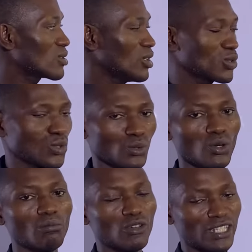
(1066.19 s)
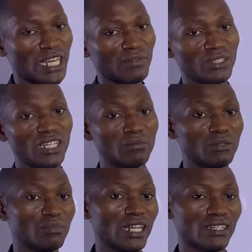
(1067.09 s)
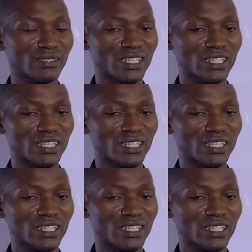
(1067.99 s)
also must have a debit balance.